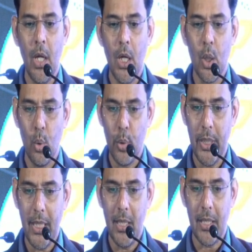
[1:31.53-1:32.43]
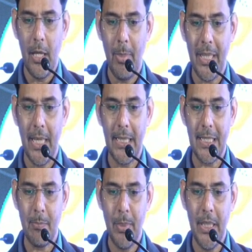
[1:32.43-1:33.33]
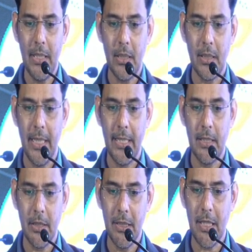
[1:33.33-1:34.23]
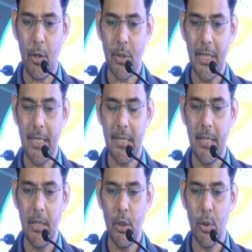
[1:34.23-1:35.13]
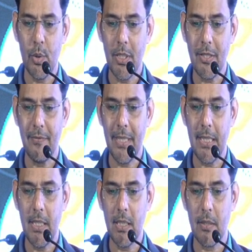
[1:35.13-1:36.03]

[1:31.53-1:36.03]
Korea, hepatitis B, 33,000 statin users versus